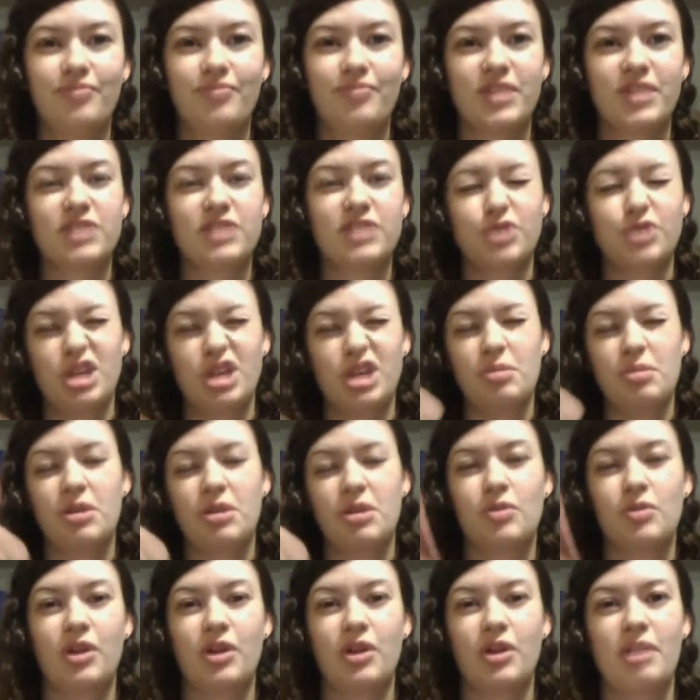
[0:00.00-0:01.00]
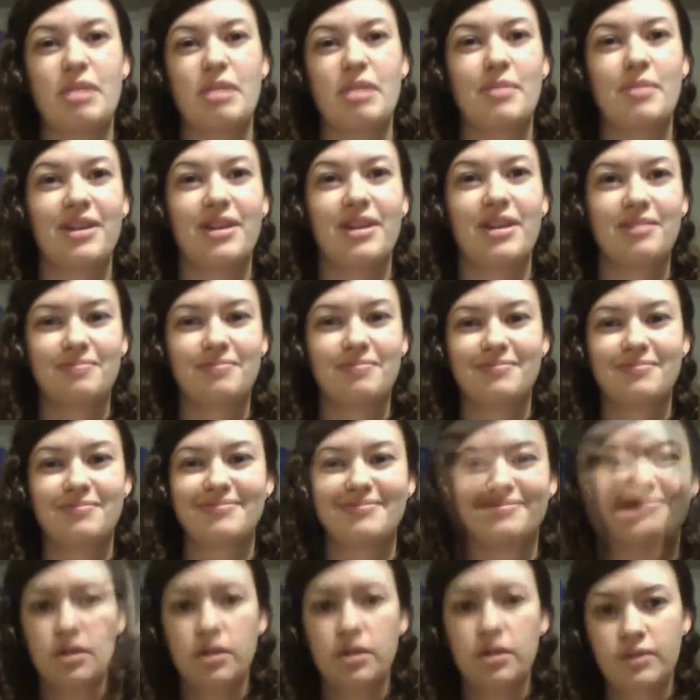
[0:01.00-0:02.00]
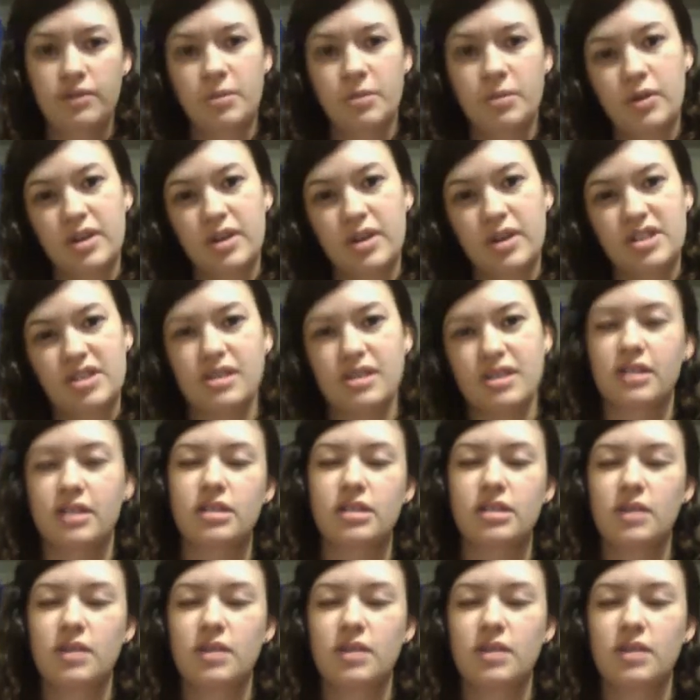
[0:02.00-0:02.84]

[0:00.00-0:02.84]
Thanks for keeping it real, M I B. On February sixth,